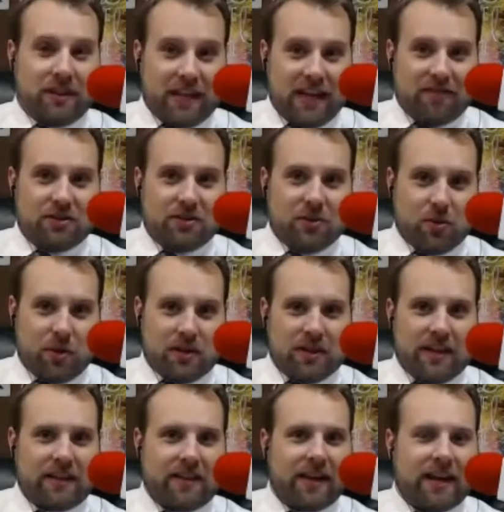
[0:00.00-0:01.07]
have a story
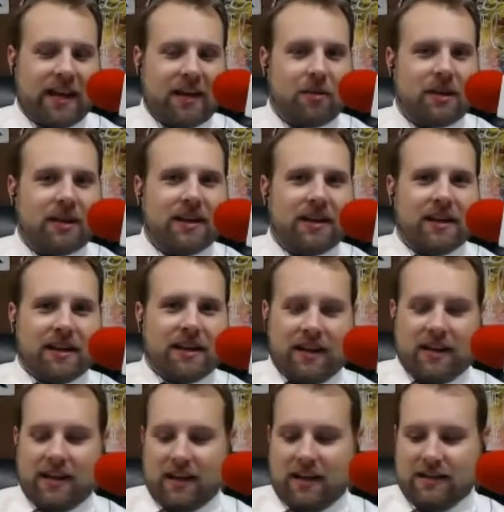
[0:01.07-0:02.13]
like that. I mean,
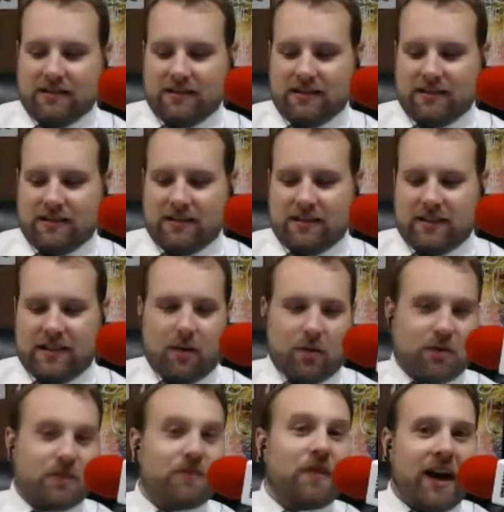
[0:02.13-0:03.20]
I was
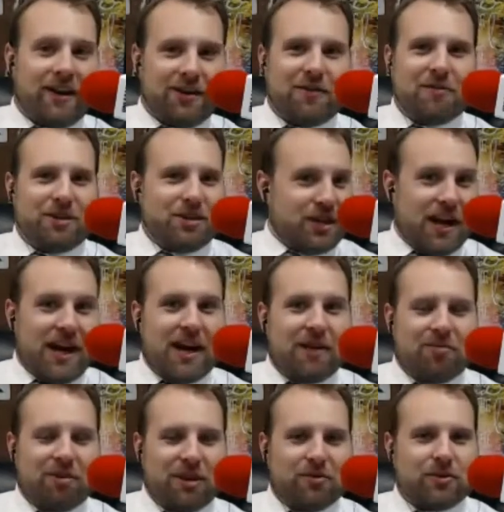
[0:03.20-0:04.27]
fired from a
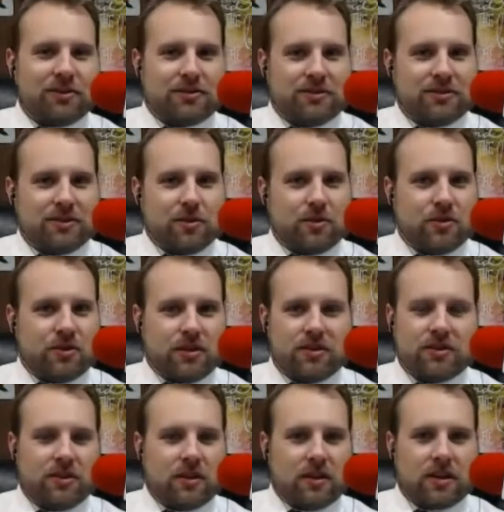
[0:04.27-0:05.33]
job, and it was
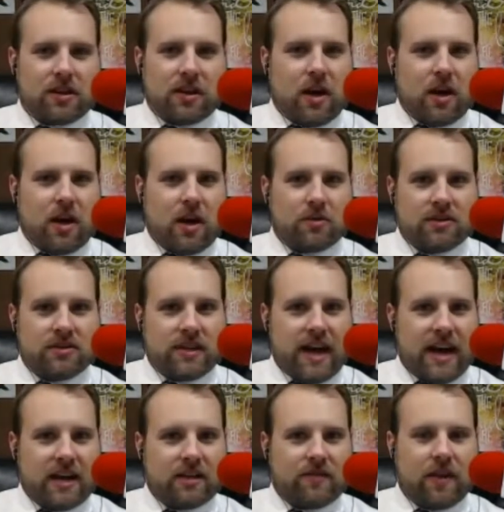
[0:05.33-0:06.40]
just I was
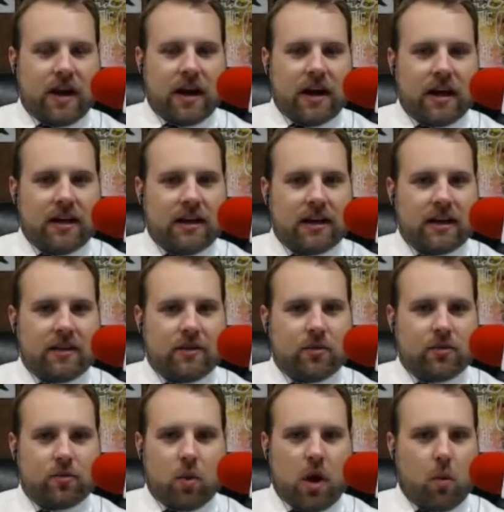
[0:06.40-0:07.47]
dissatisfied,
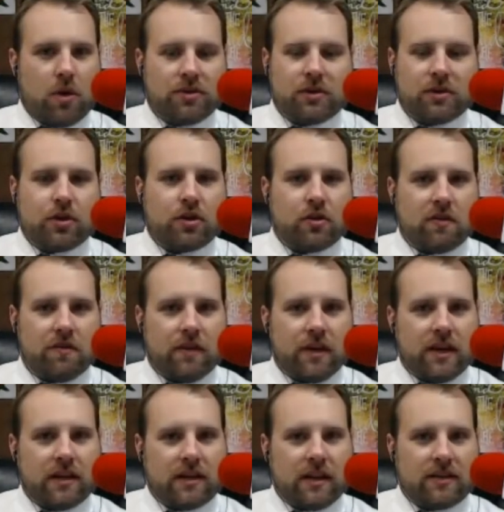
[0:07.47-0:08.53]
and I wasn't a good
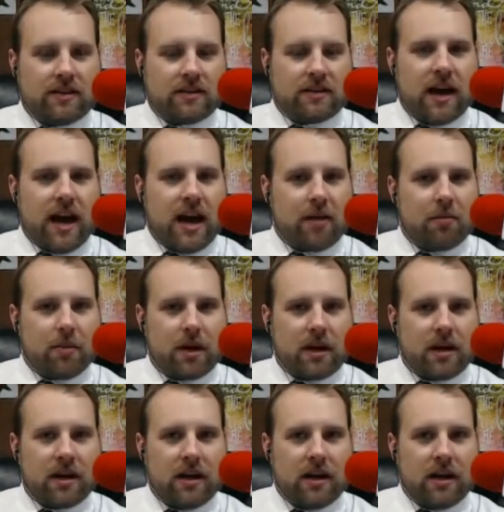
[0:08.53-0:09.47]
fit. And at the time, I